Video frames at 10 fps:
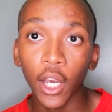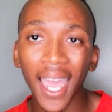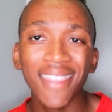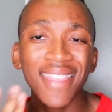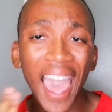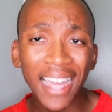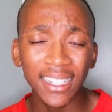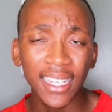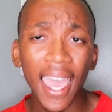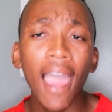Okay, that
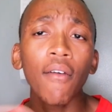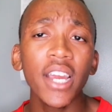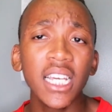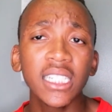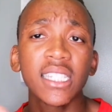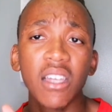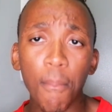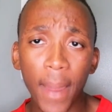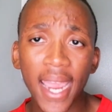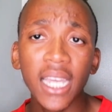is the
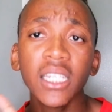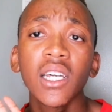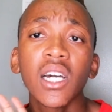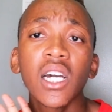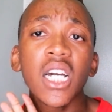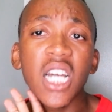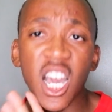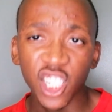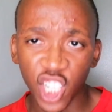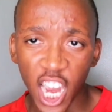main
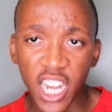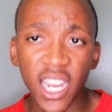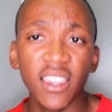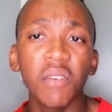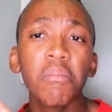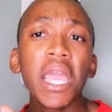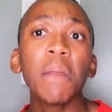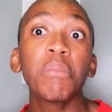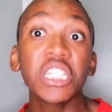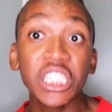agenda, the main
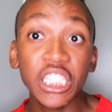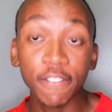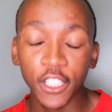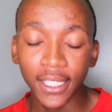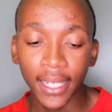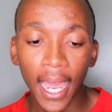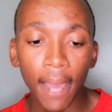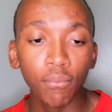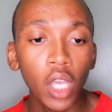business for today.